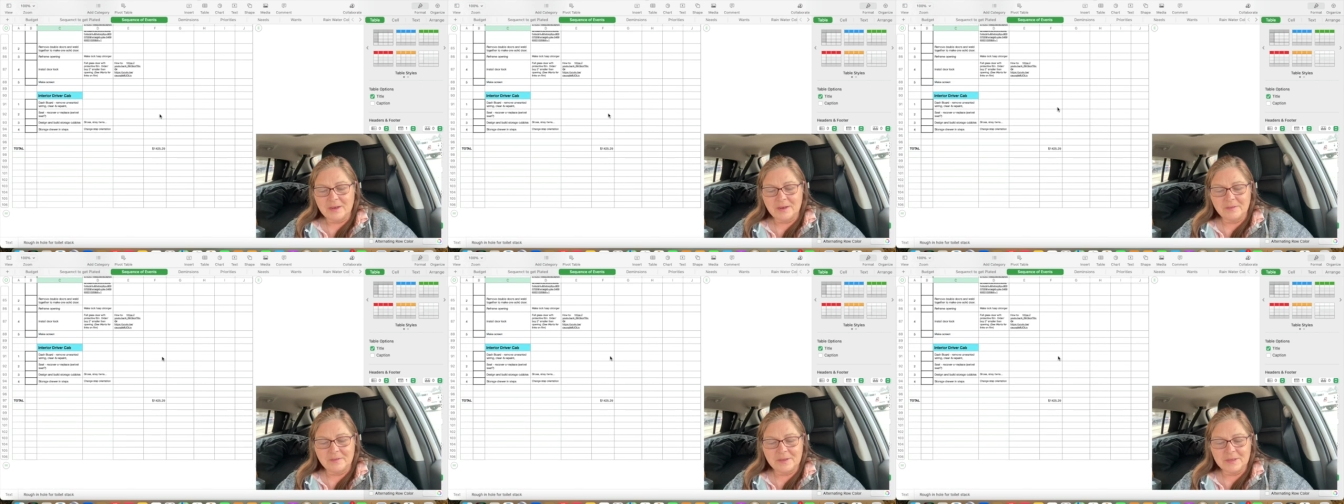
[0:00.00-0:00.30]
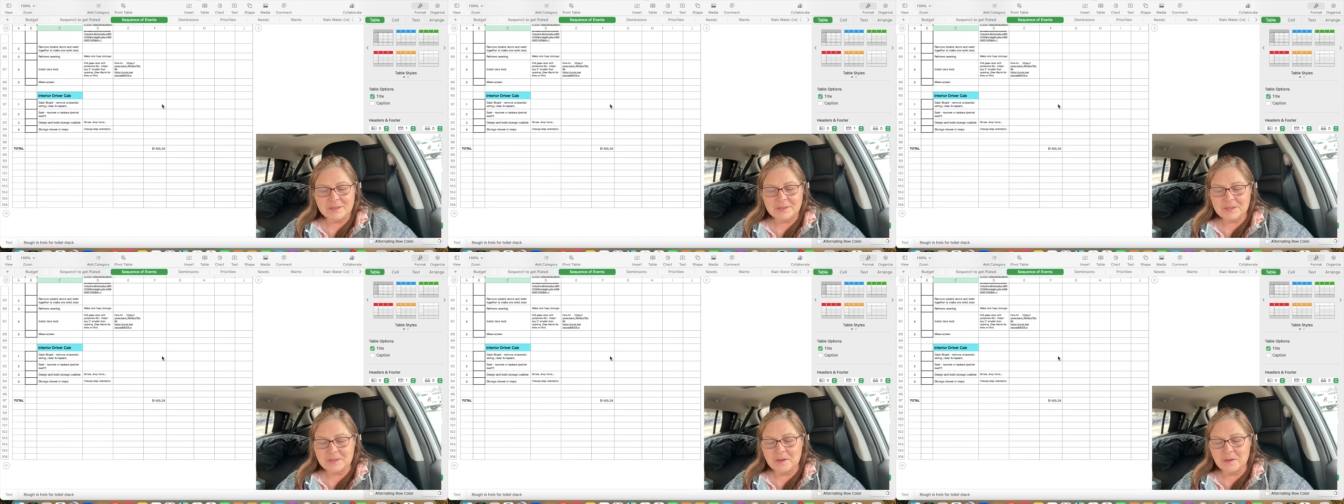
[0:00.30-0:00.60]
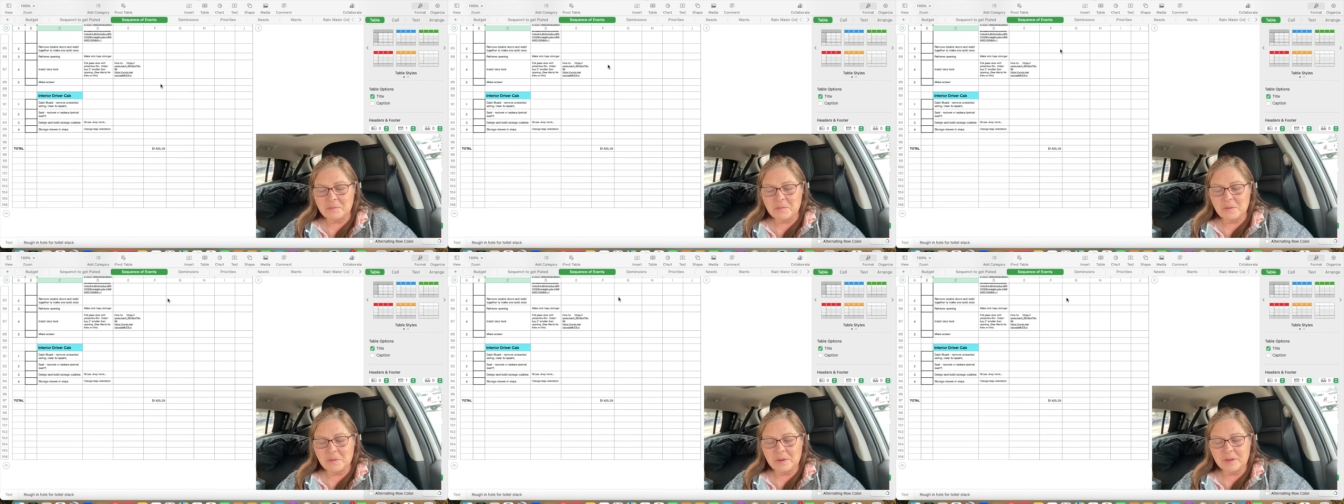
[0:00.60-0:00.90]
now this
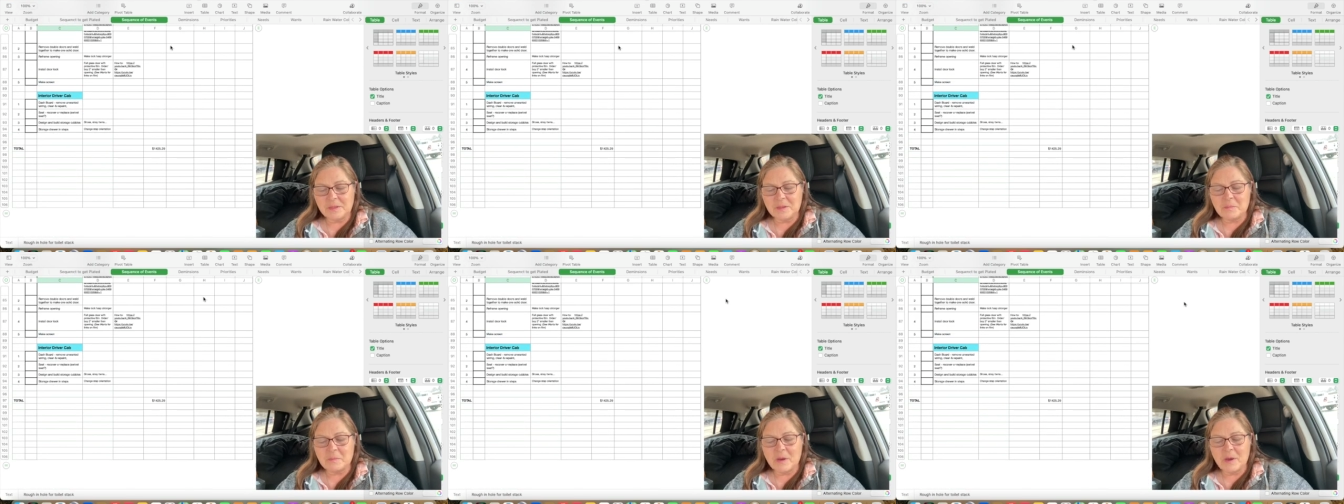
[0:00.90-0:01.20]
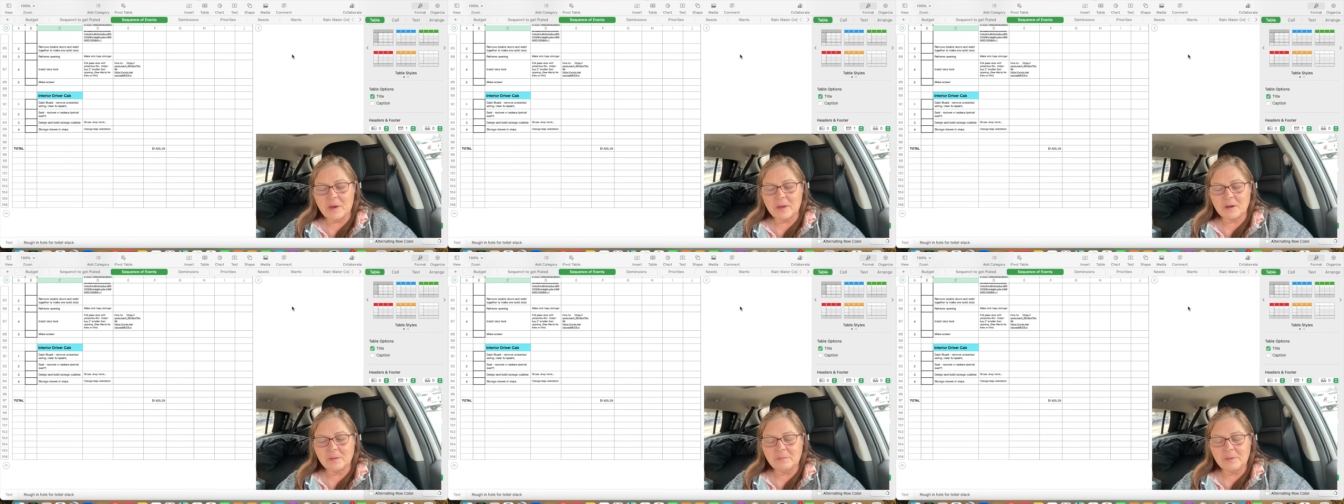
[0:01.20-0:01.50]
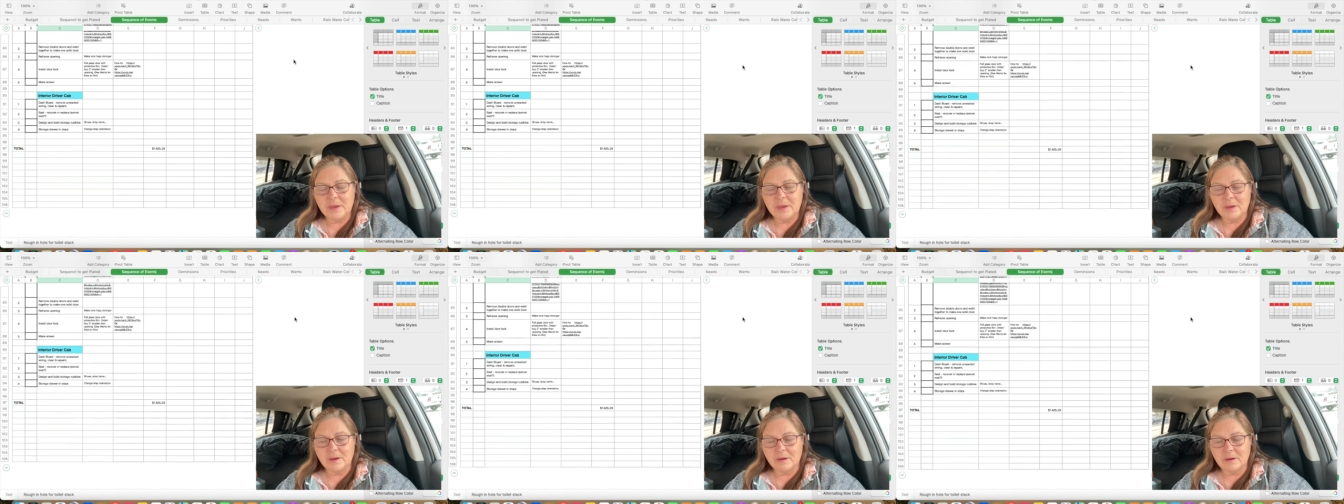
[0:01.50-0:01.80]
number at the bottom
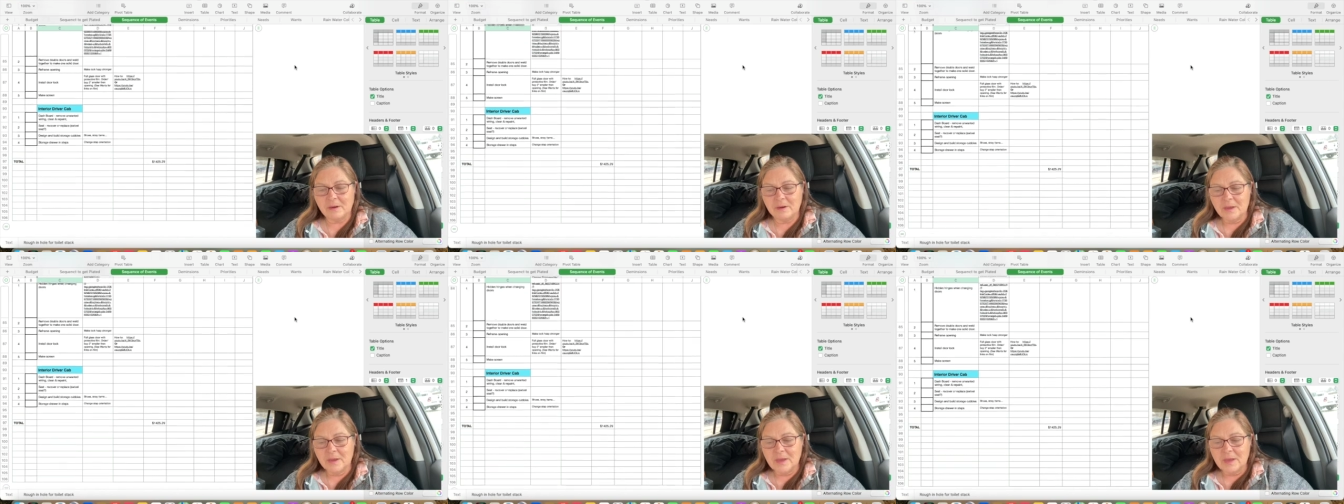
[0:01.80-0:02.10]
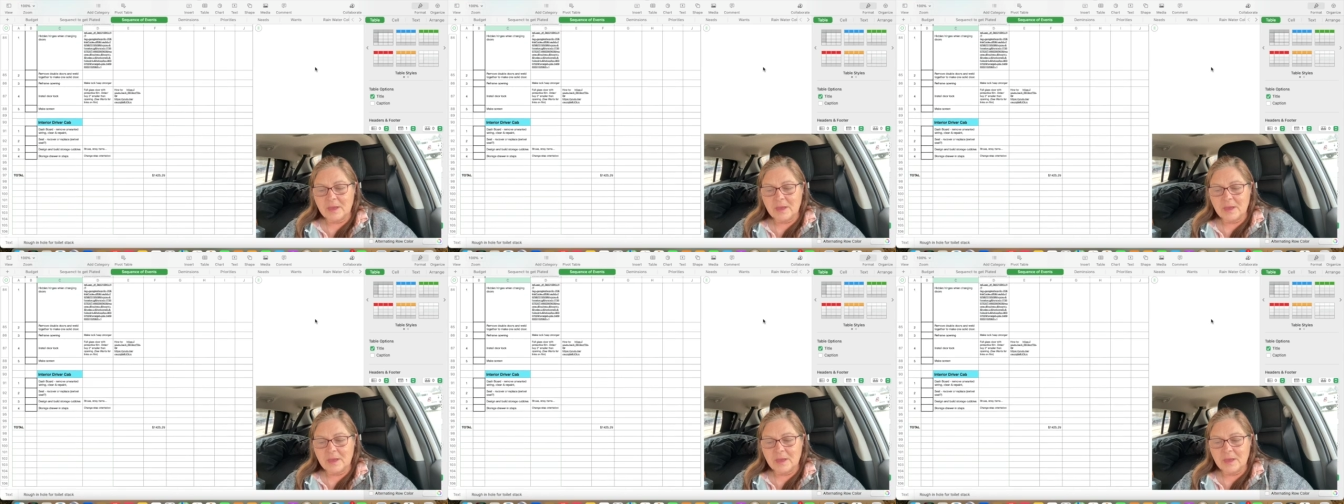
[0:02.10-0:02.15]
here